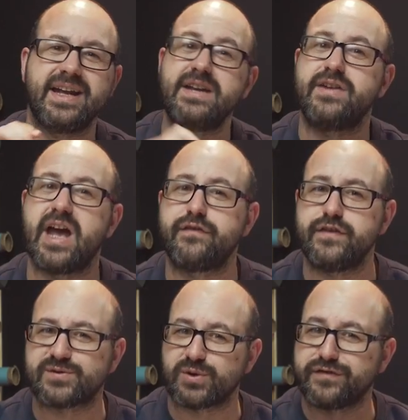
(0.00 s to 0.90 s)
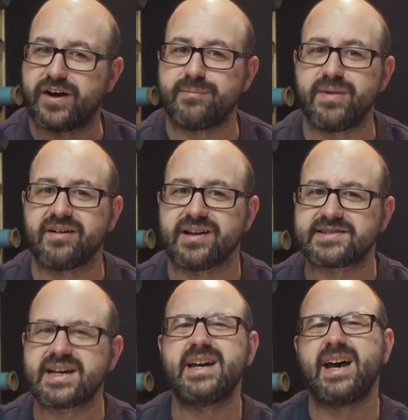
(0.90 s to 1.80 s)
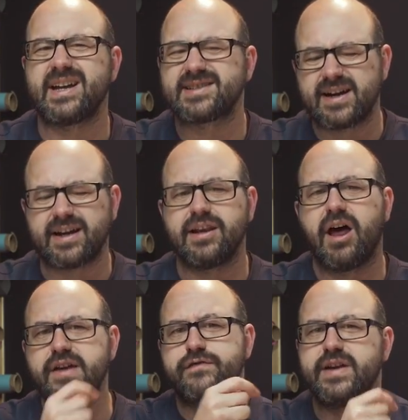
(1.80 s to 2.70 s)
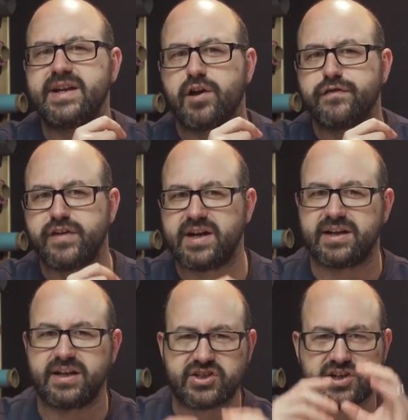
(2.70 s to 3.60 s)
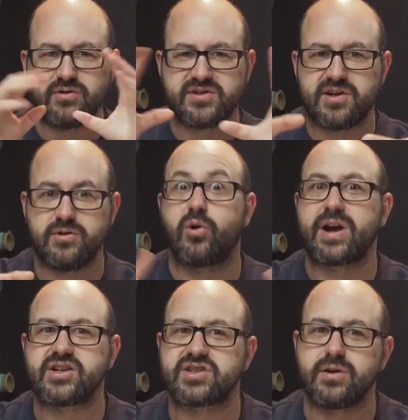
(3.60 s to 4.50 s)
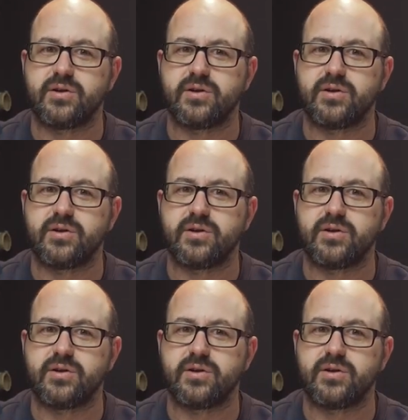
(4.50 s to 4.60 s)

And EVF is what you find in mirrorless. It's like a live video feed and it shows you or can show